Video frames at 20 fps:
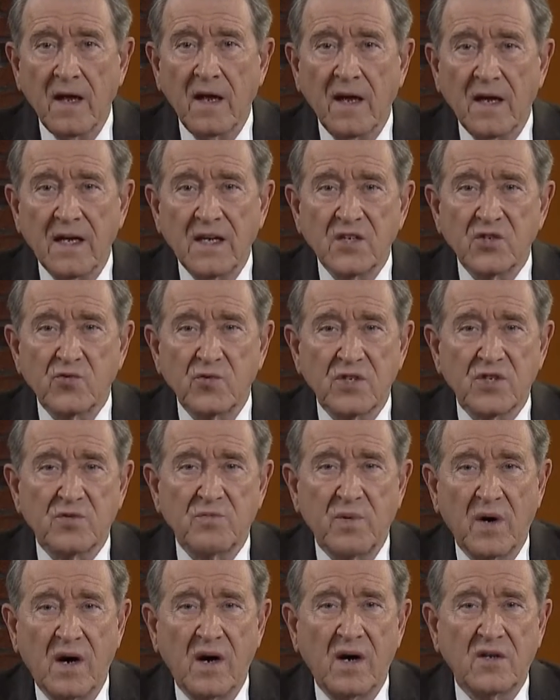his
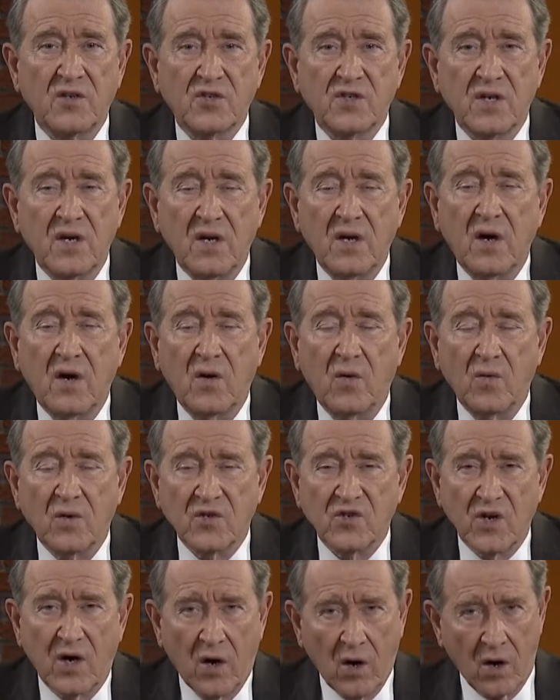response
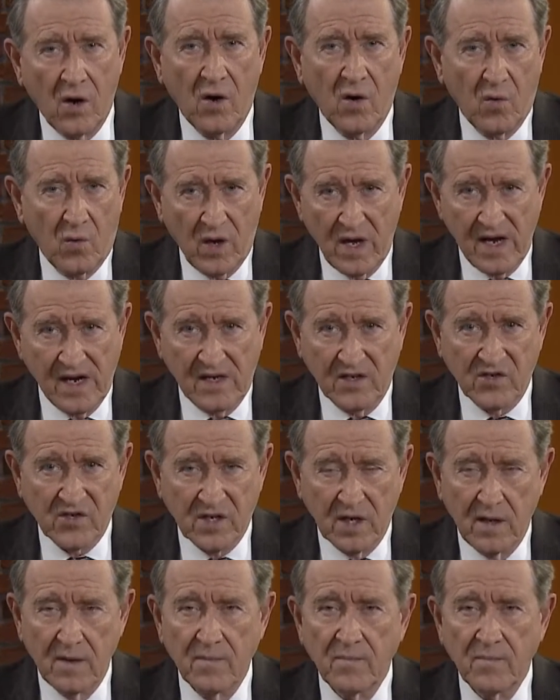was always